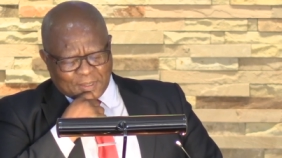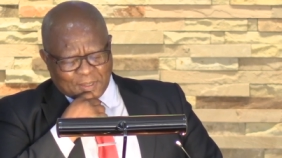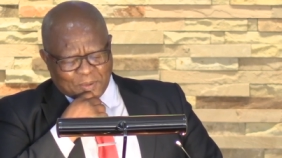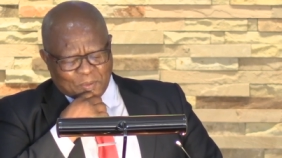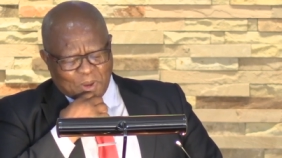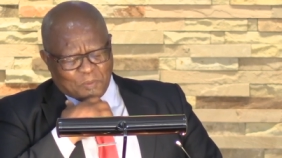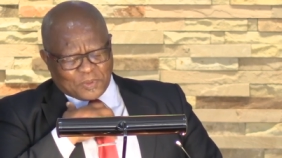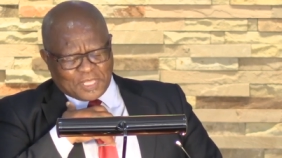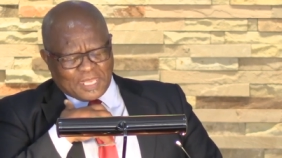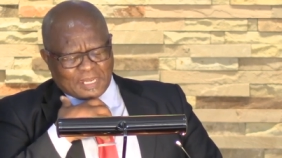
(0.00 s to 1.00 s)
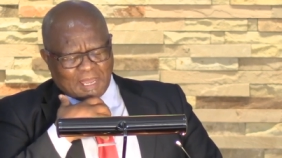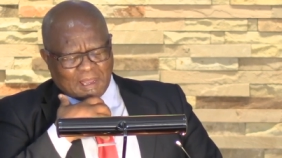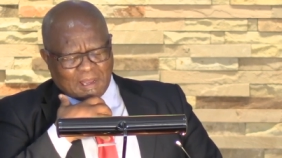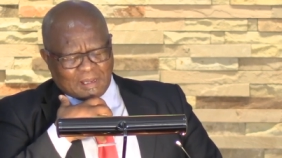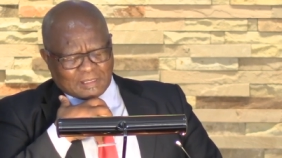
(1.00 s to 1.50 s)
work within our
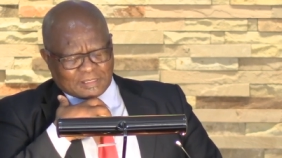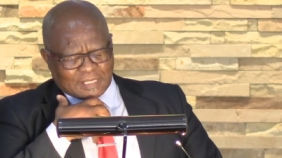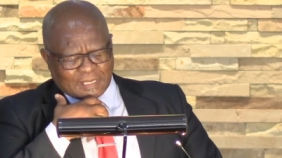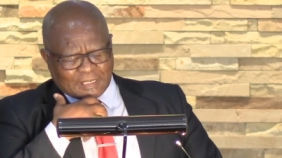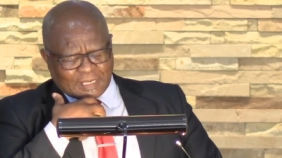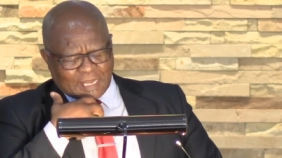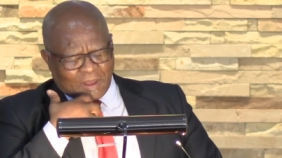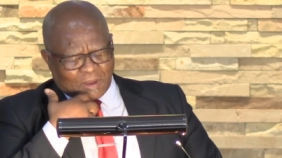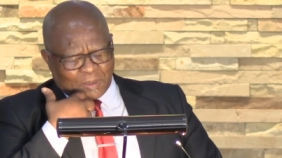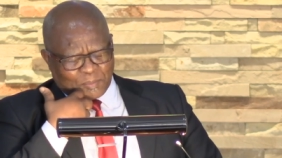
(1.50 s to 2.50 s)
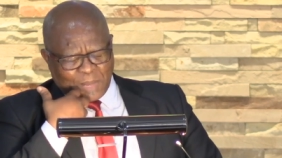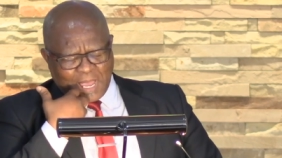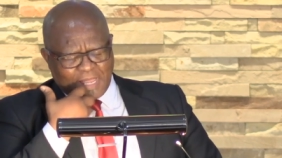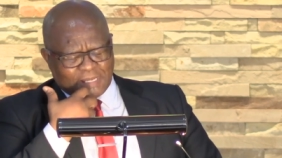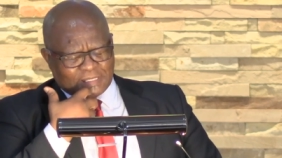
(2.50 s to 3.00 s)
hearts and in our
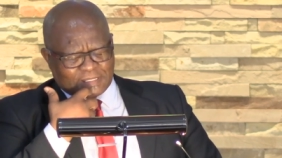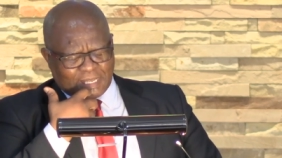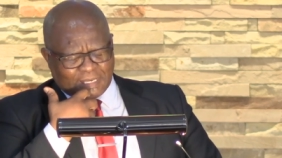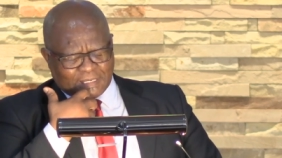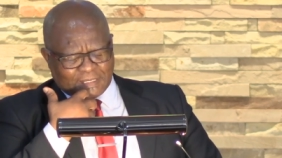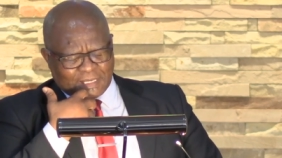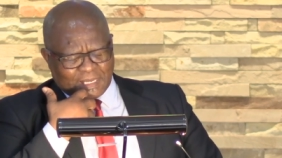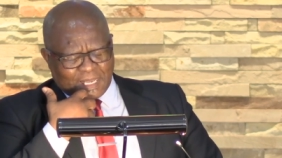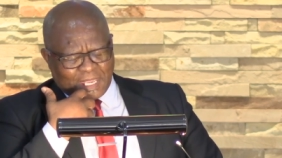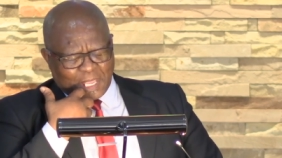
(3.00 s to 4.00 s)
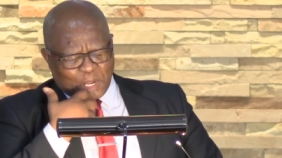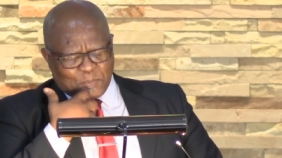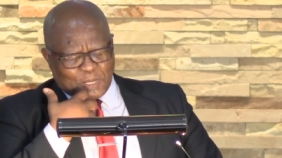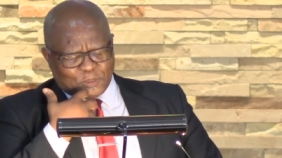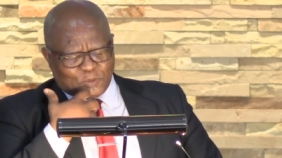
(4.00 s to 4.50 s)
minds and help
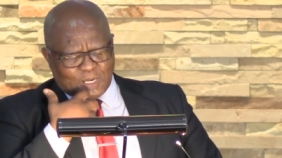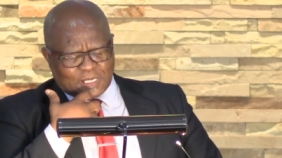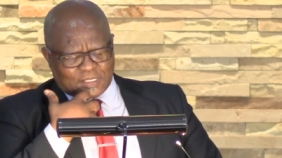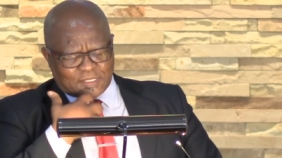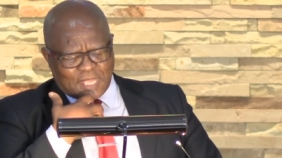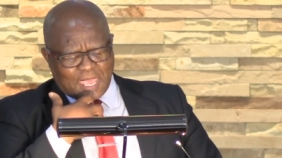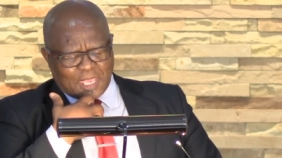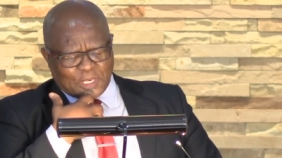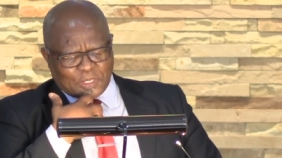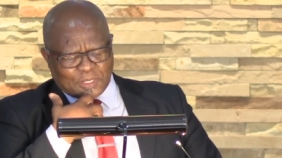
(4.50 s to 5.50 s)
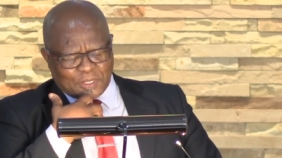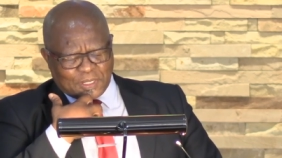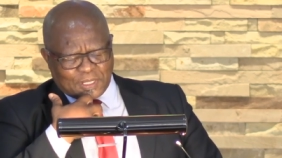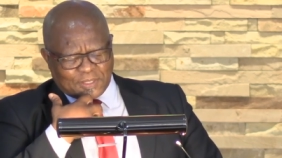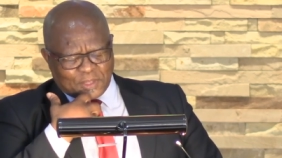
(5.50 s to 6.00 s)
us to understand
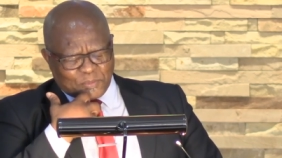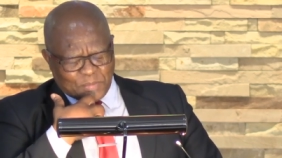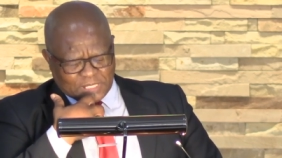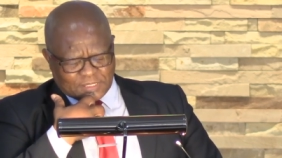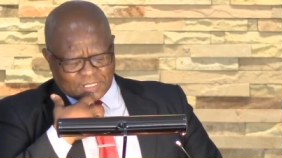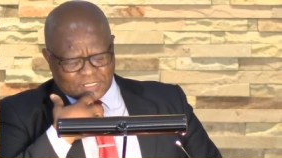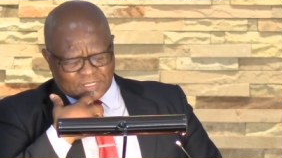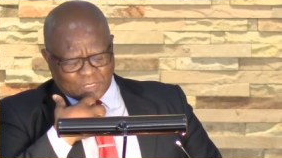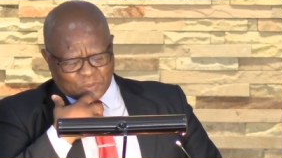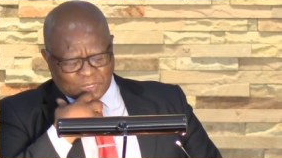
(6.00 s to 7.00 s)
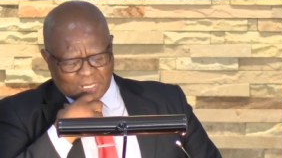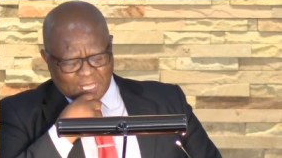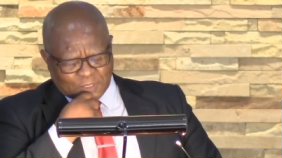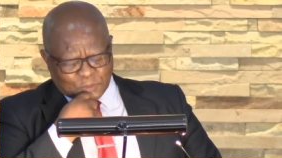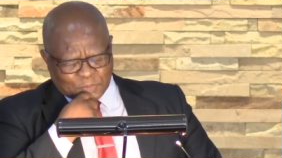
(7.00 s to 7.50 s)
the message that you would
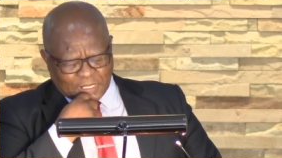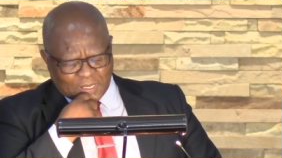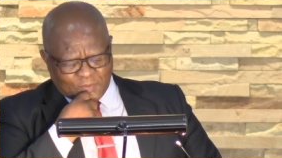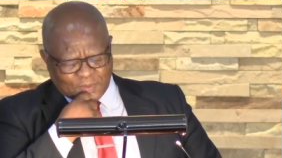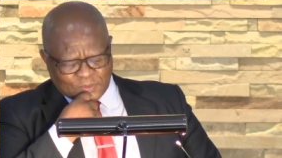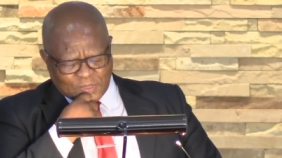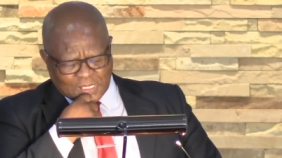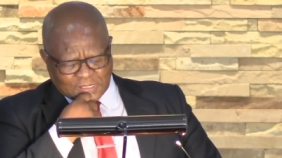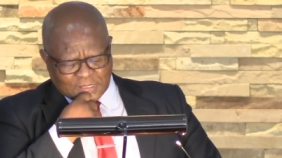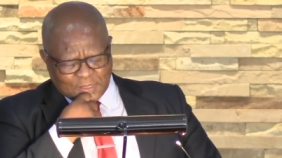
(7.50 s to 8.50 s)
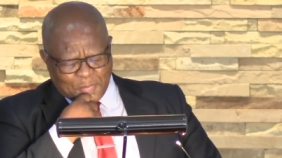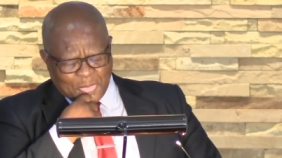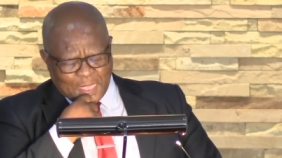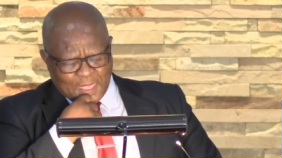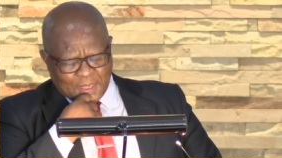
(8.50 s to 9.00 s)
like to bring over to us.
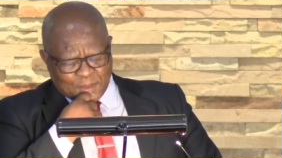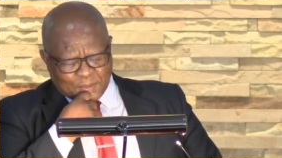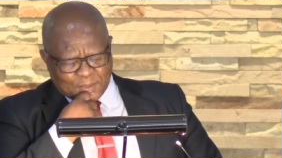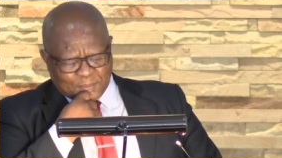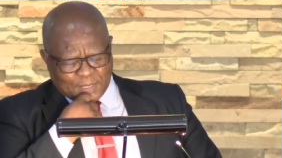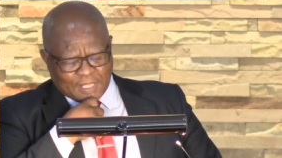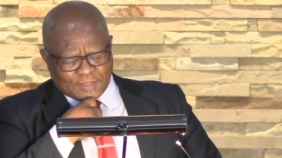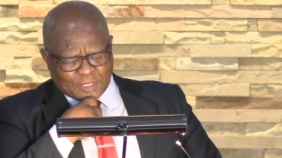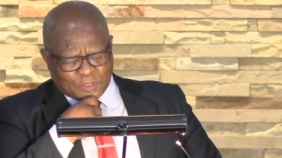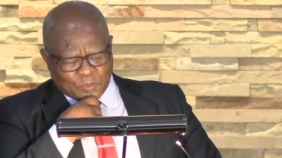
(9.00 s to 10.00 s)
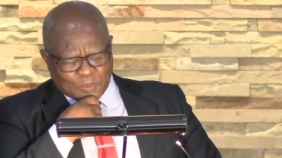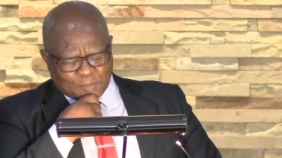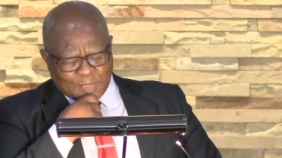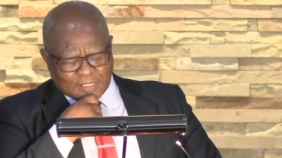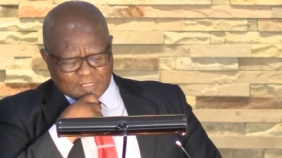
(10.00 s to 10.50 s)
Pray that you will
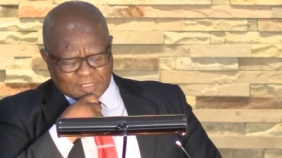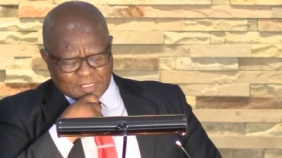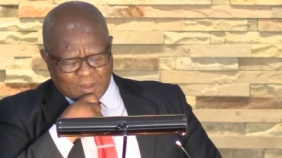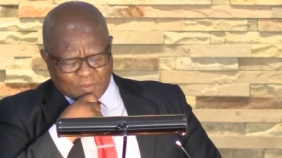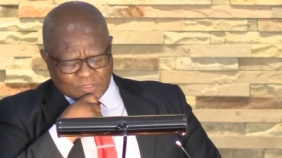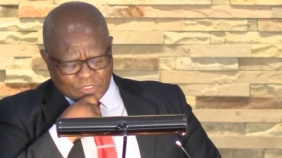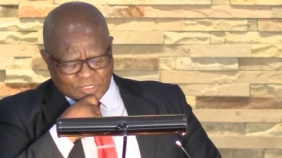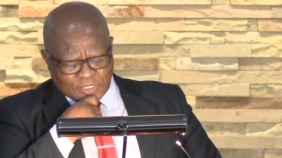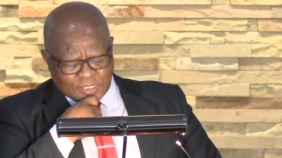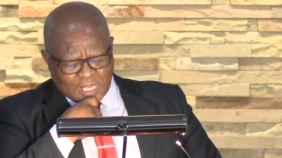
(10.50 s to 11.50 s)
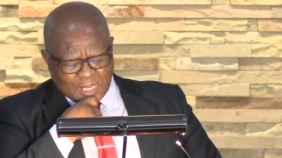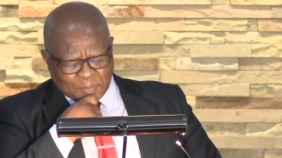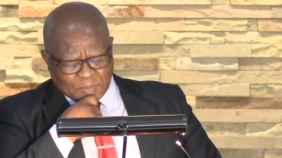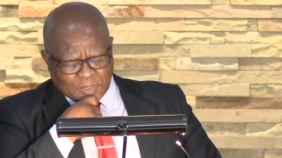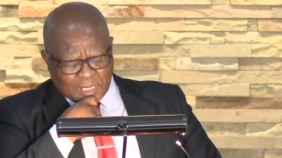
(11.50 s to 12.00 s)
bless us now in Jesus'
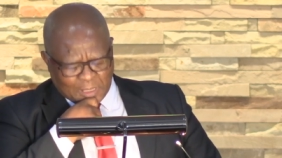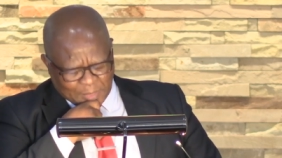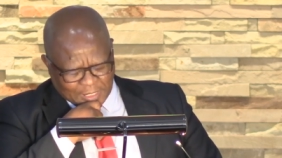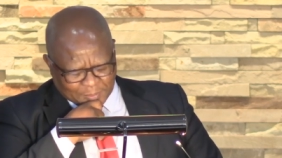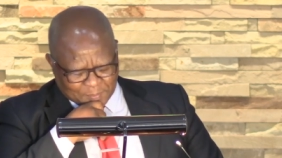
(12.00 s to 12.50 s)
name. Amen.